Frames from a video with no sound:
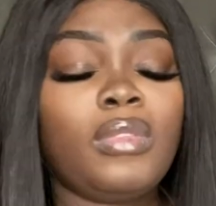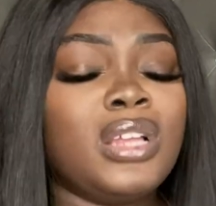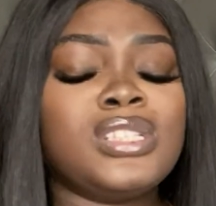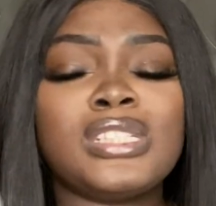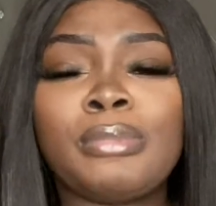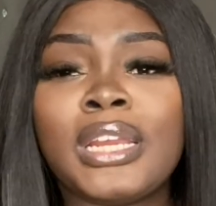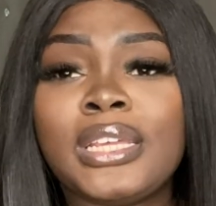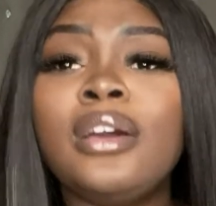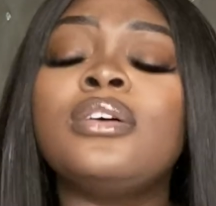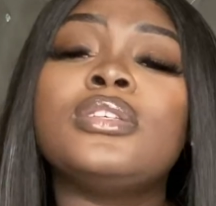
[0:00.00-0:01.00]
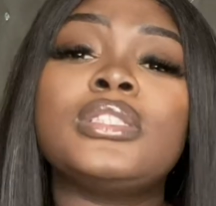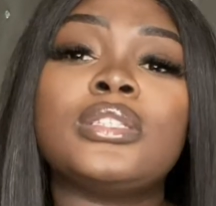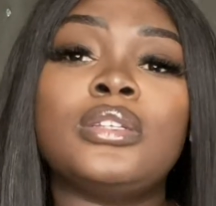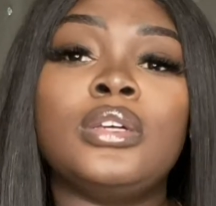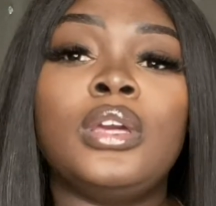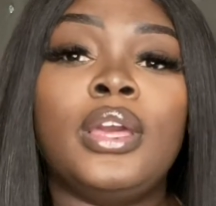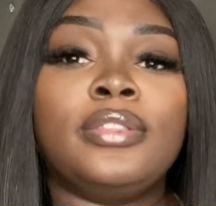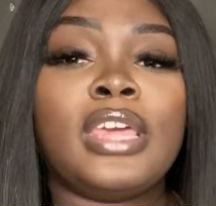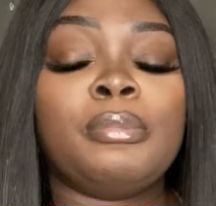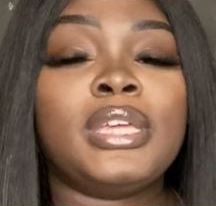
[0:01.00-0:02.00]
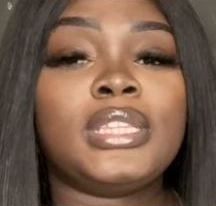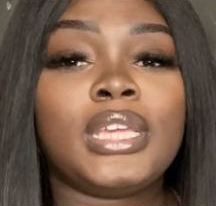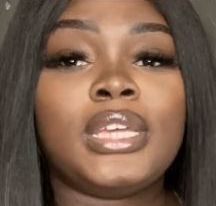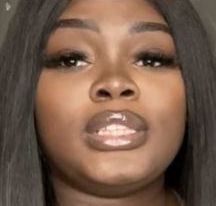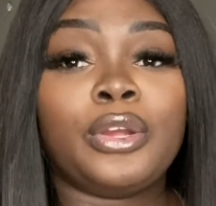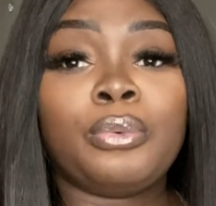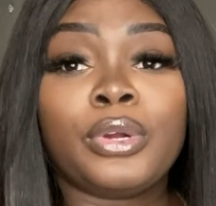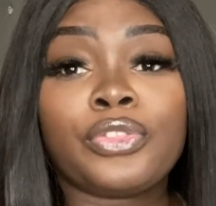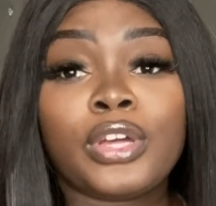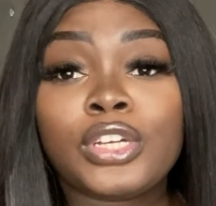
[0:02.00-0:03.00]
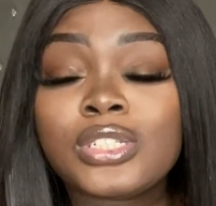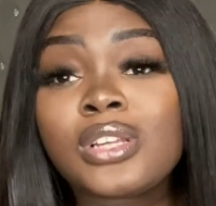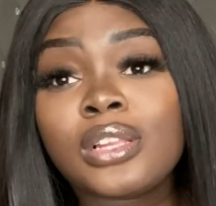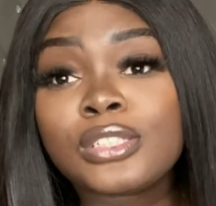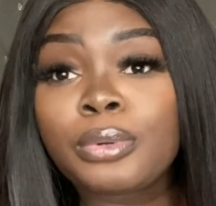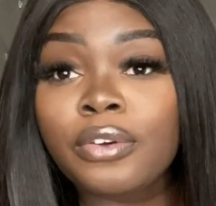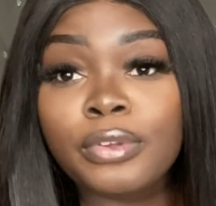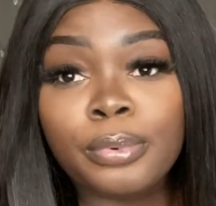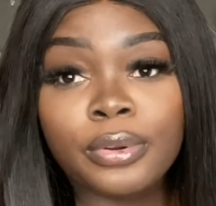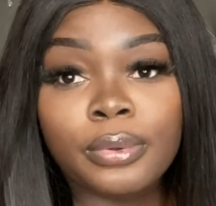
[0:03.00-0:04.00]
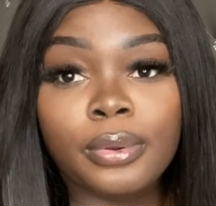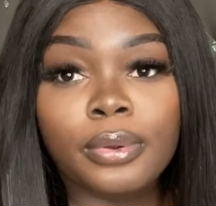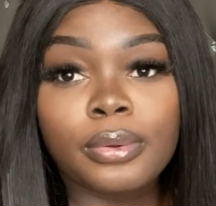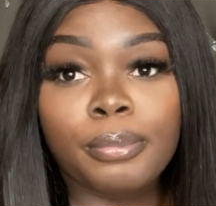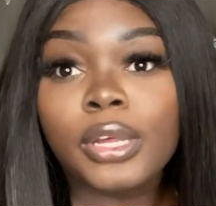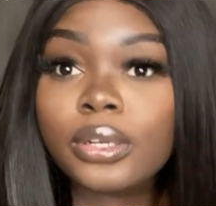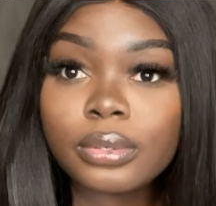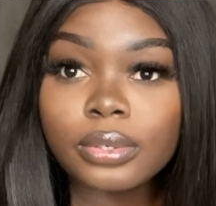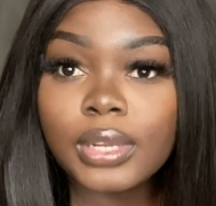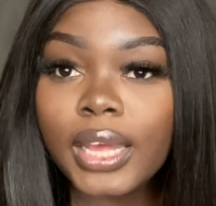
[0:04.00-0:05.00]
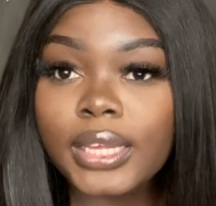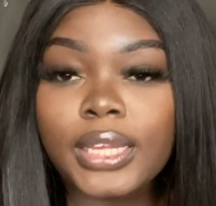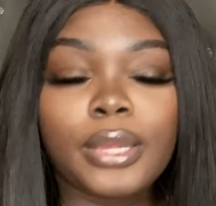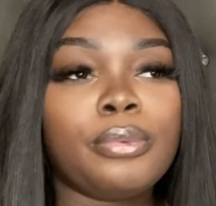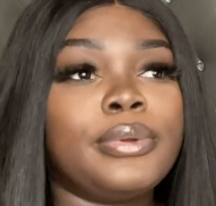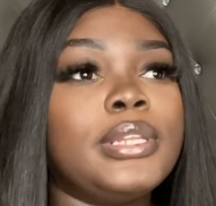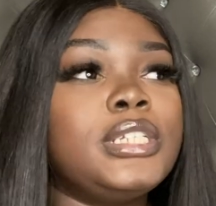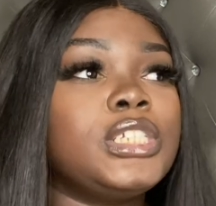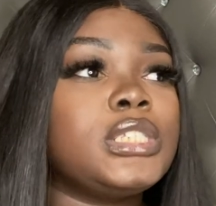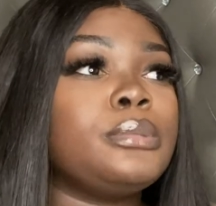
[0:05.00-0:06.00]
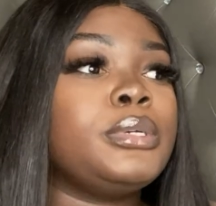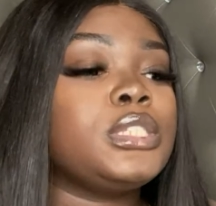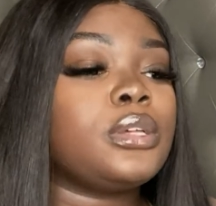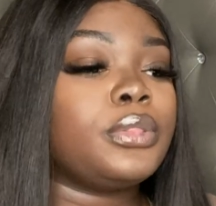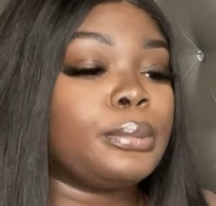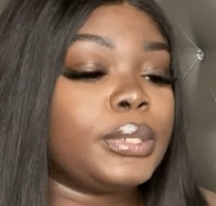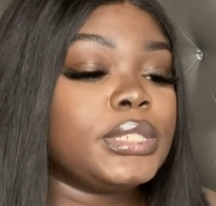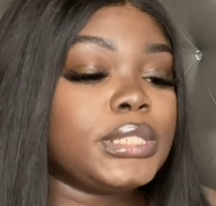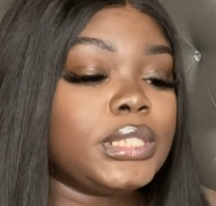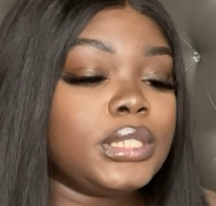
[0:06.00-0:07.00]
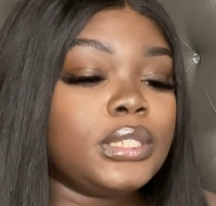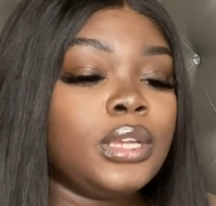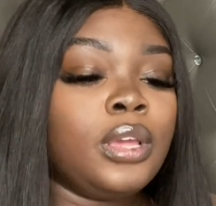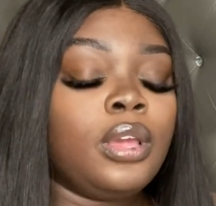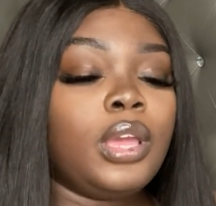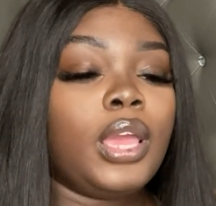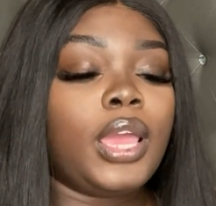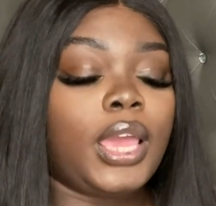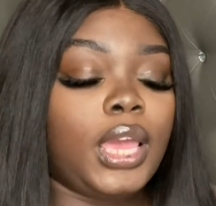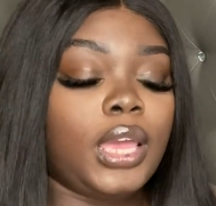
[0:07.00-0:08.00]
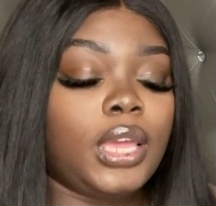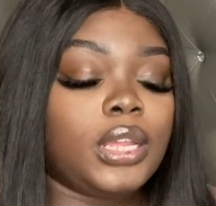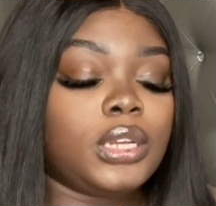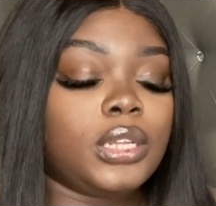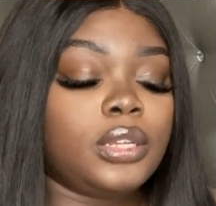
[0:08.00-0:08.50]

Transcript: To somebody else, they may think they're worth $100 profit per bundle. Like, it really just depends on the person, and